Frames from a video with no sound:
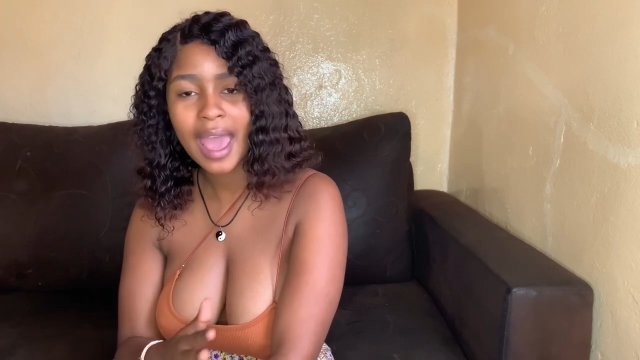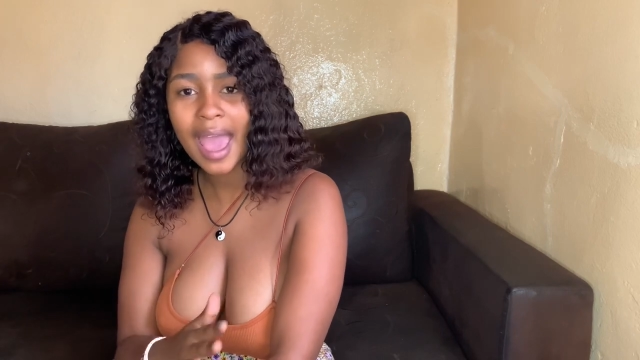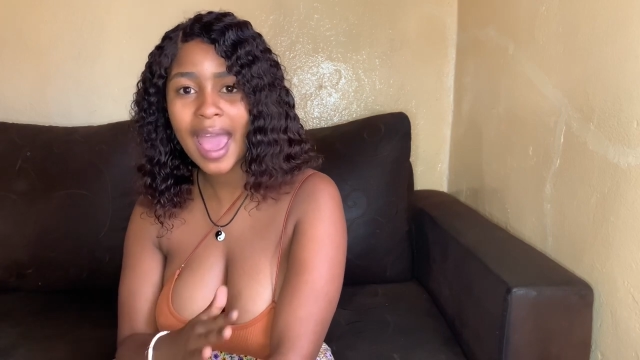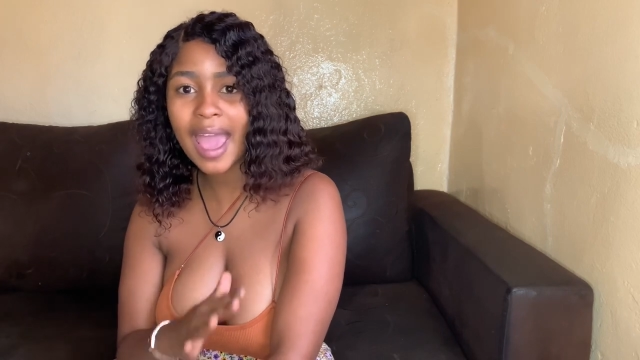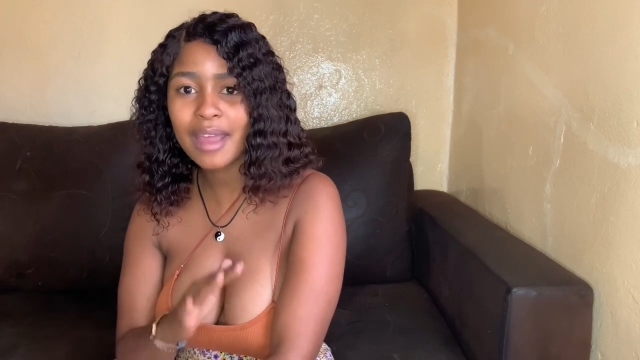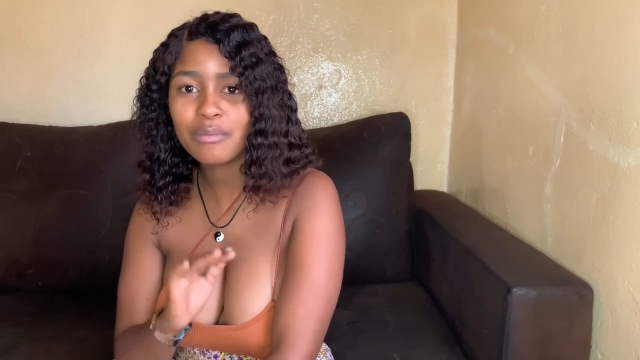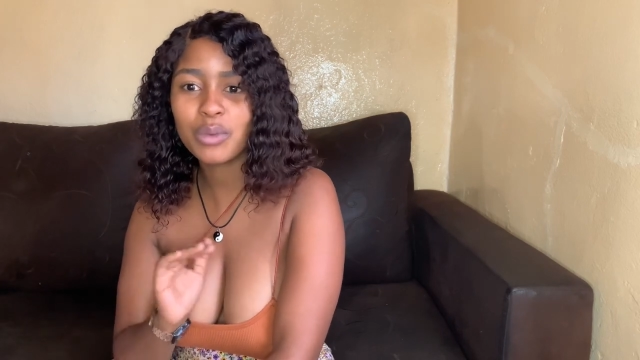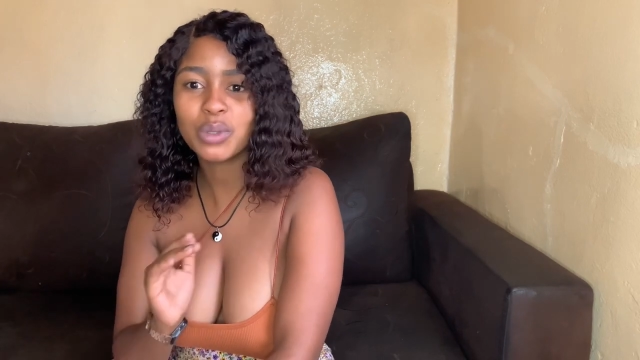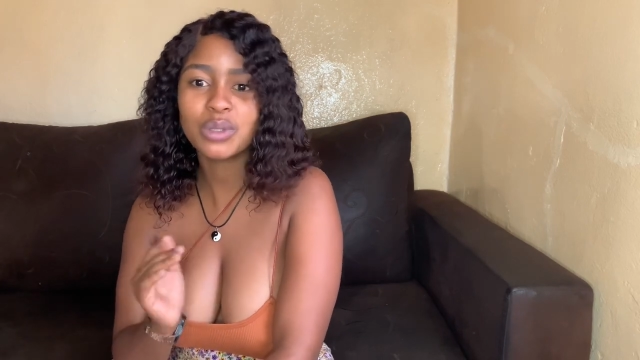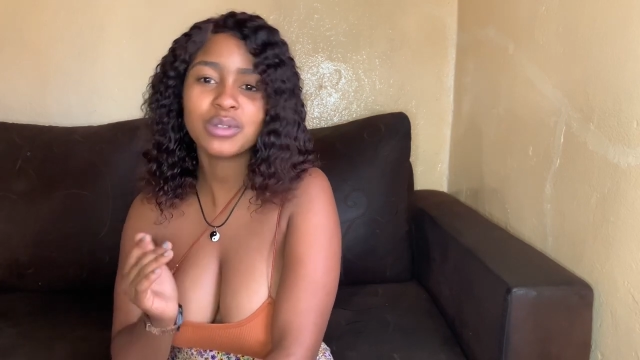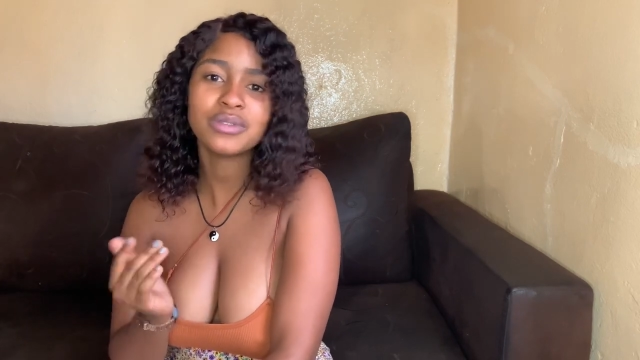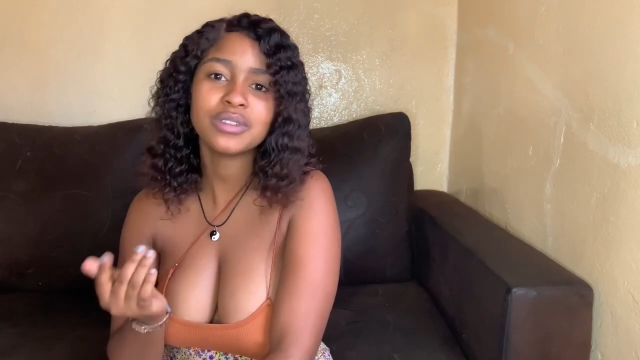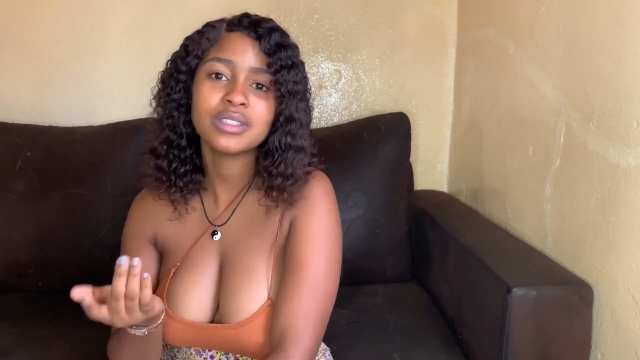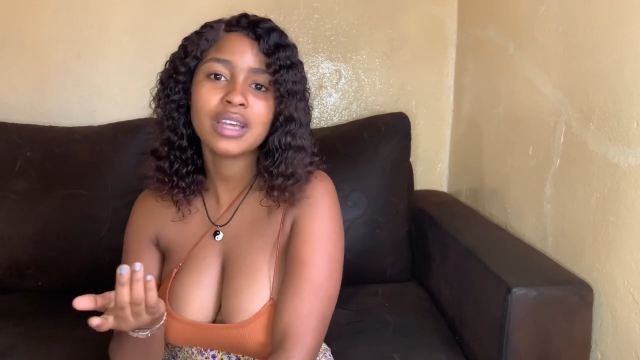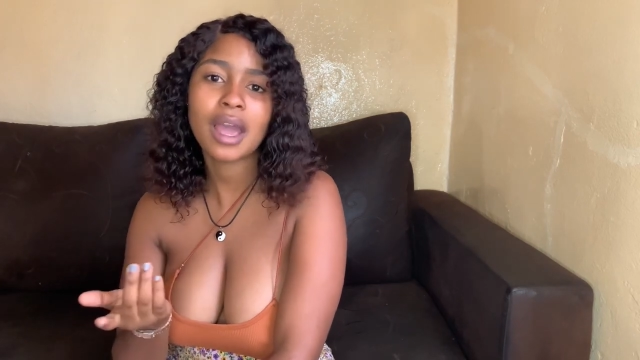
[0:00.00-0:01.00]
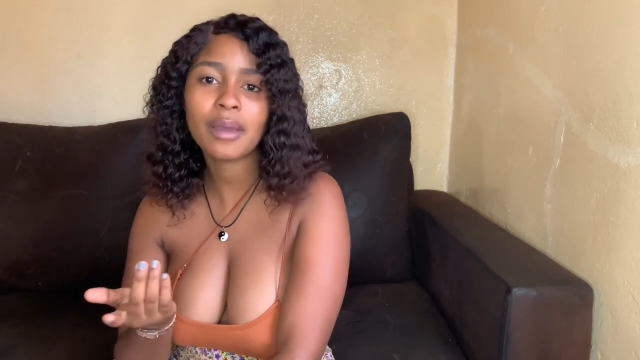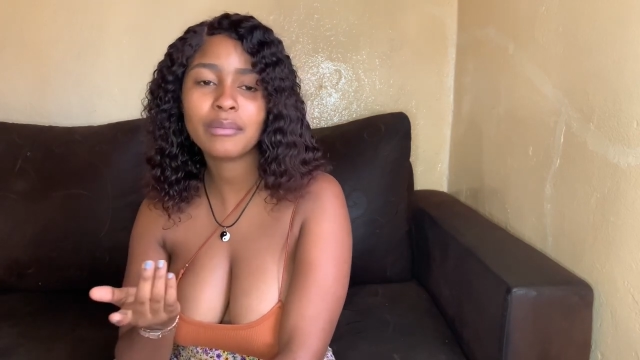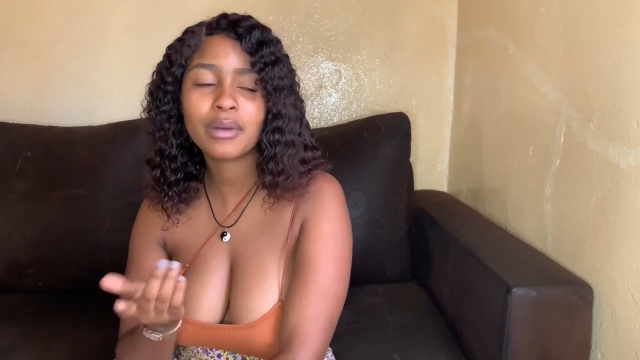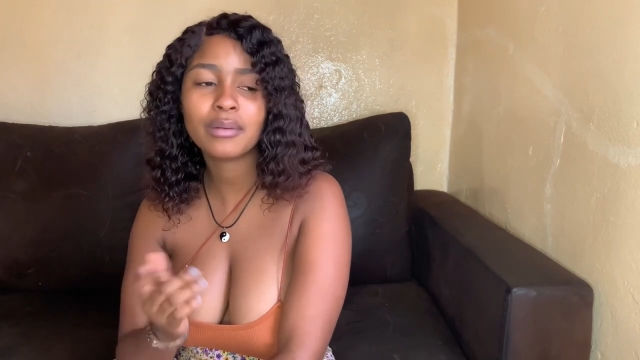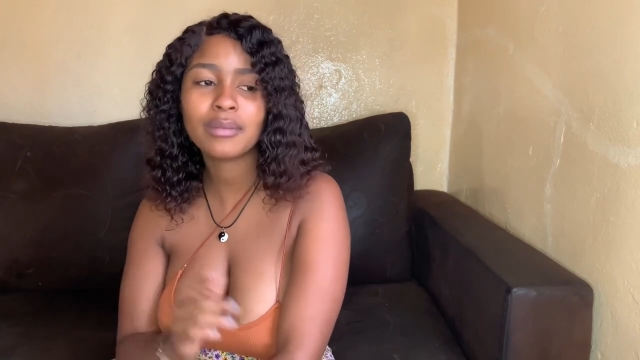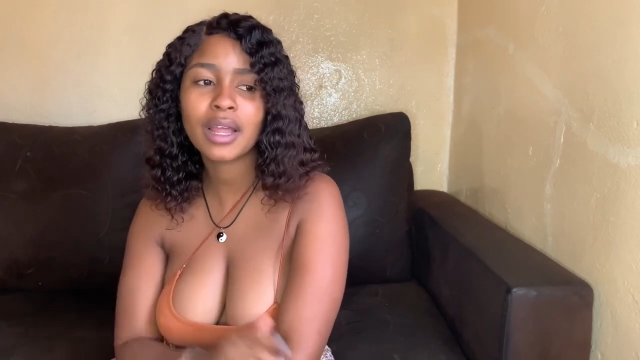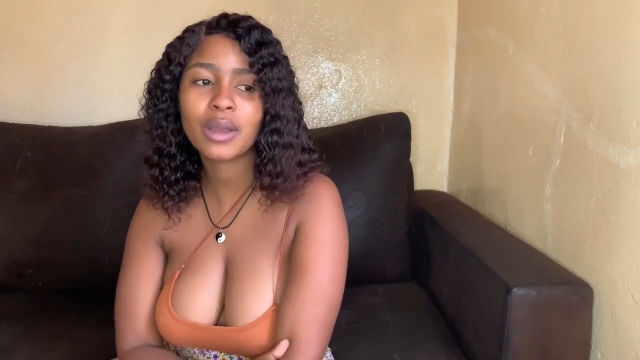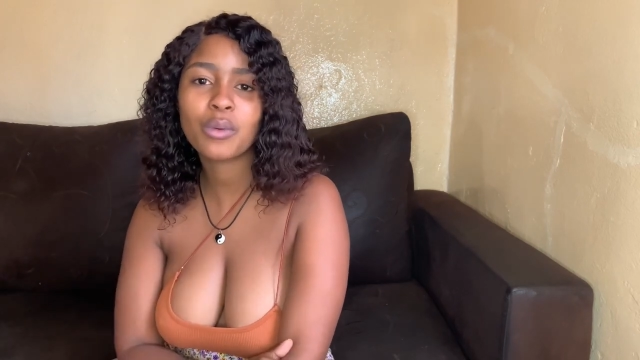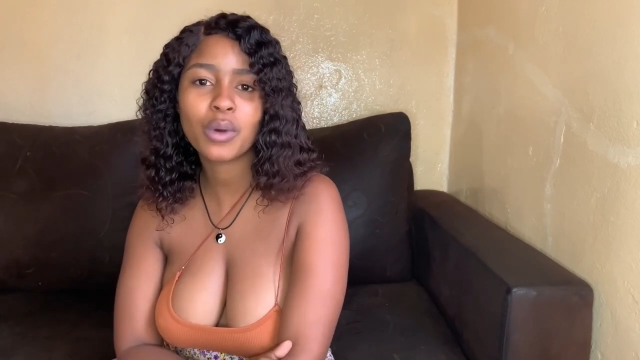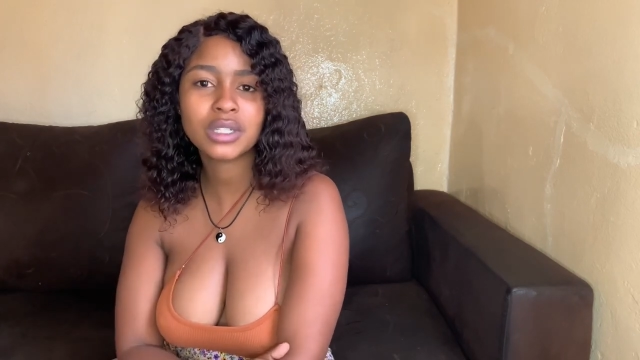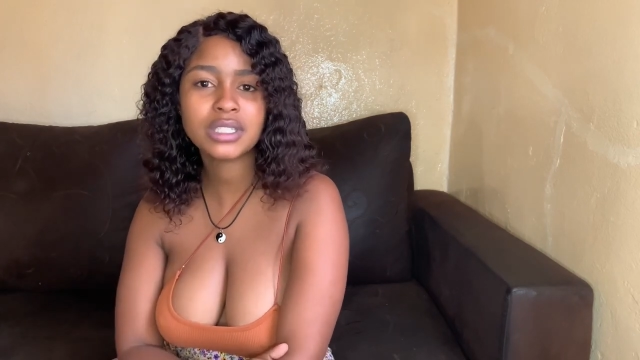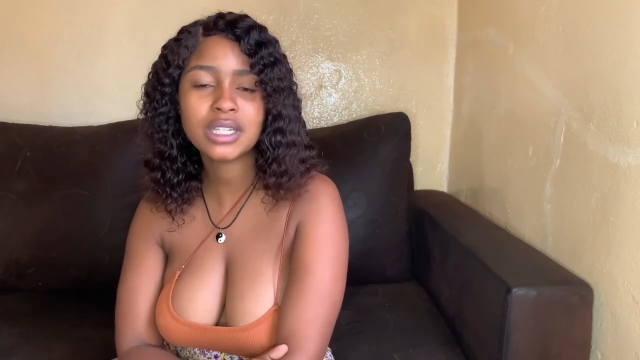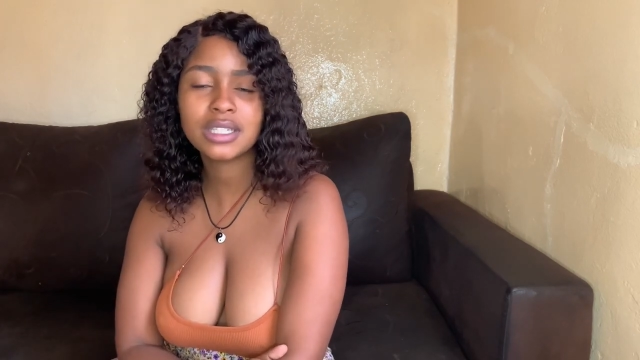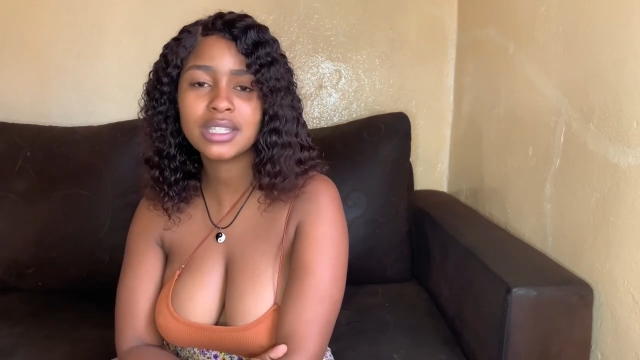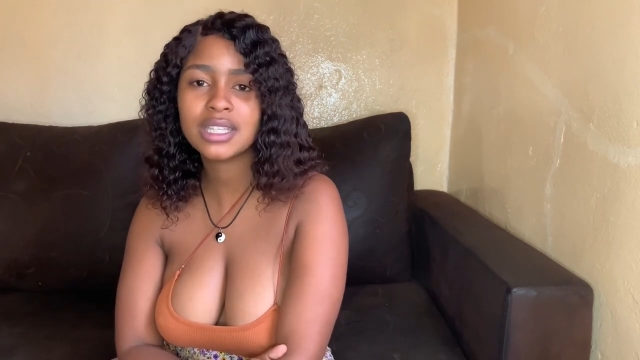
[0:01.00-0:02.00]
and most of the time I'm like
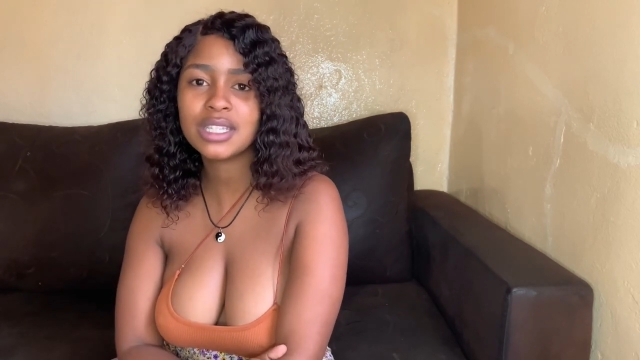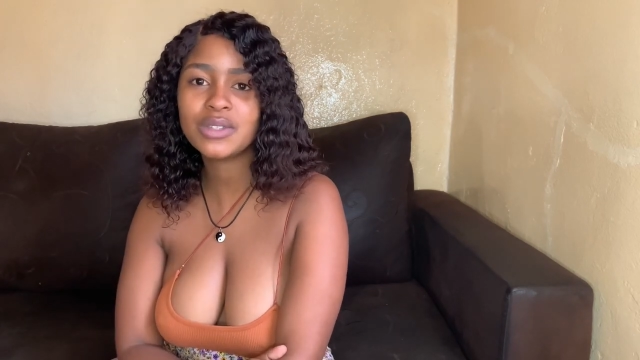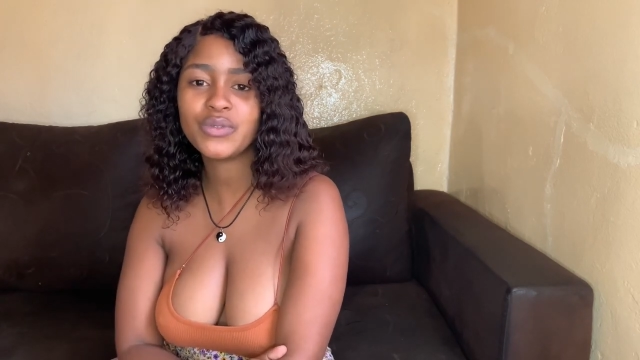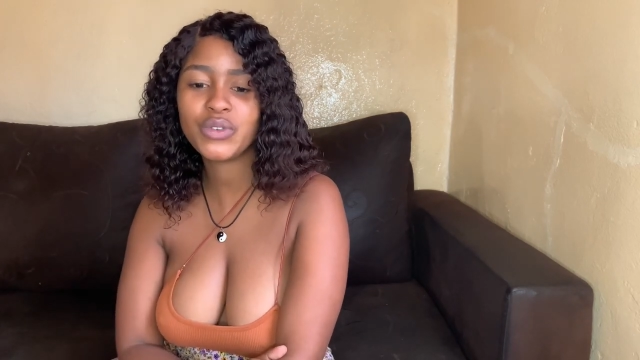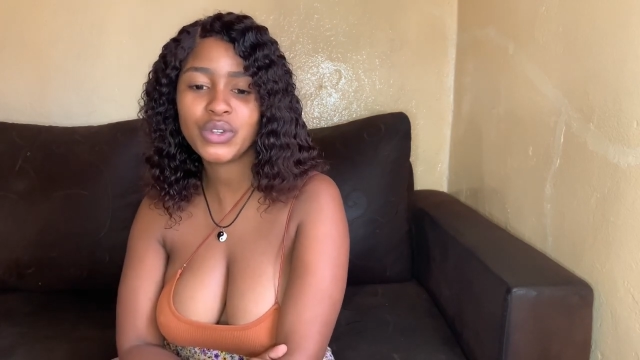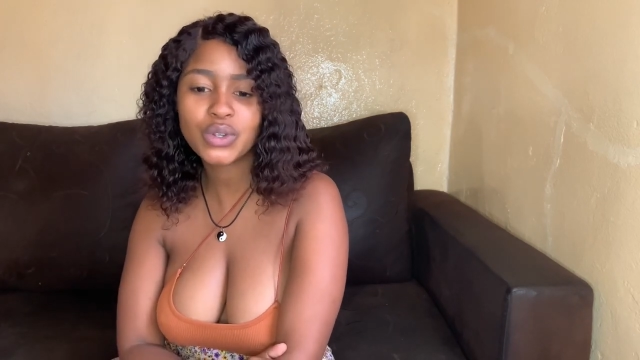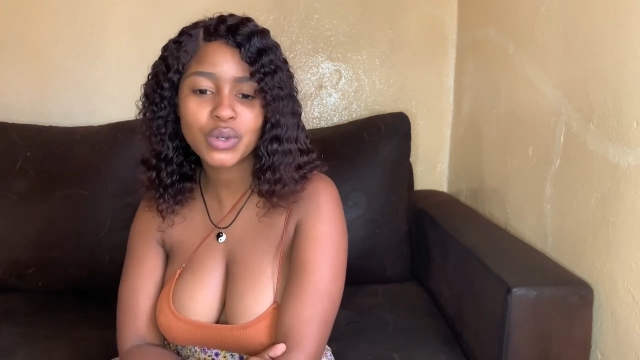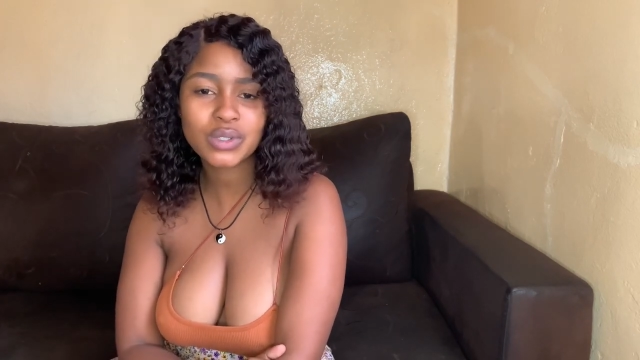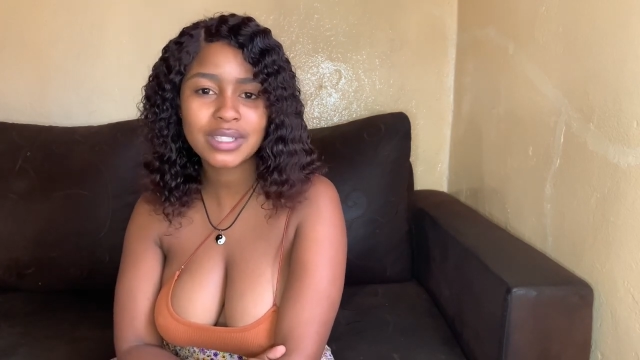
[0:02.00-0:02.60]
watching these videos